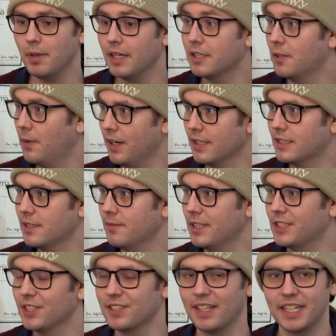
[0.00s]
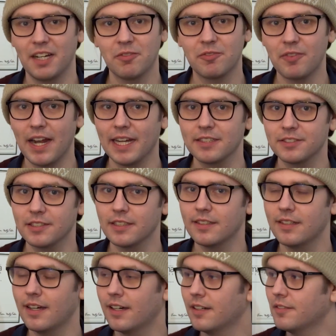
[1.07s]
blood quantum, which is like a
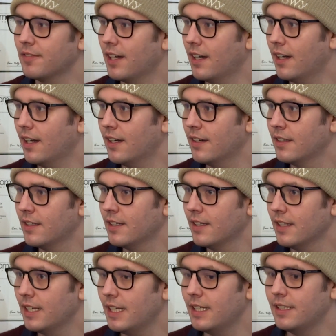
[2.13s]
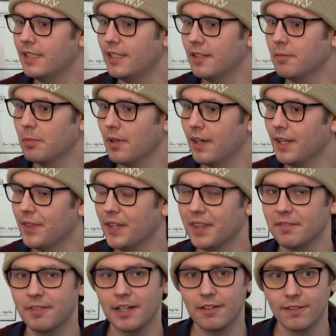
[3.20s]
fraction of Indian blood that
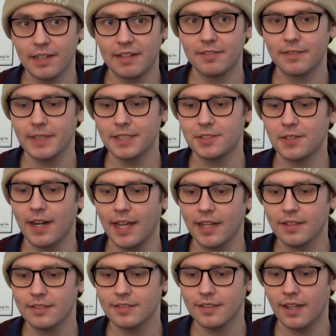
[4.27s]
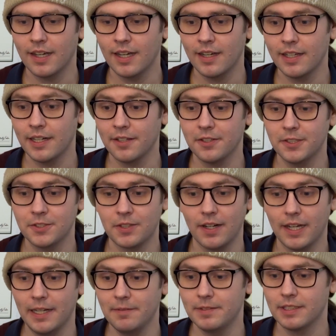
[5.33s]
the federal government tracks. In other
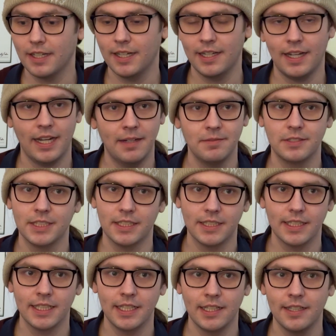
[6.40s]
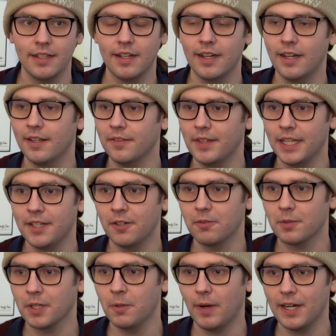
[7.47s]
tribes, I'm Cherokee, they don't
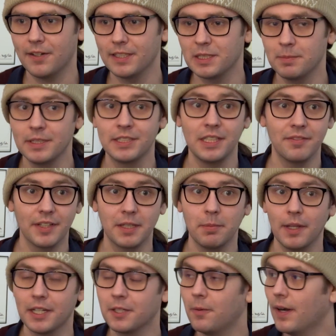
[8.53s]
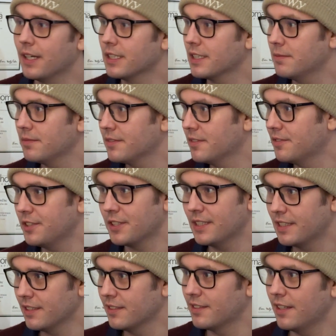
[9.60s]
require a specific blood quantum. If you're
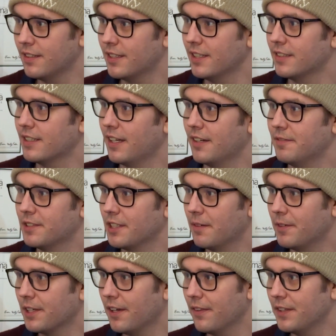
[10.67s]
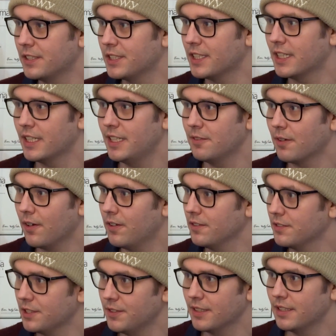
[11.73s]
a descendant of someone on the Cherokee
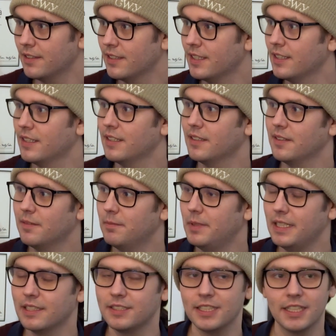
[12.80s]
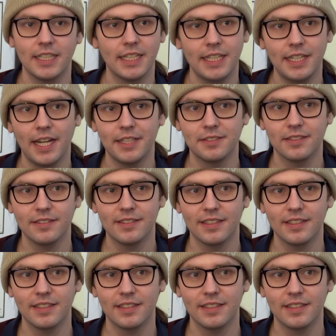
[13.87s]
rolls, you can be a Cherokee Nation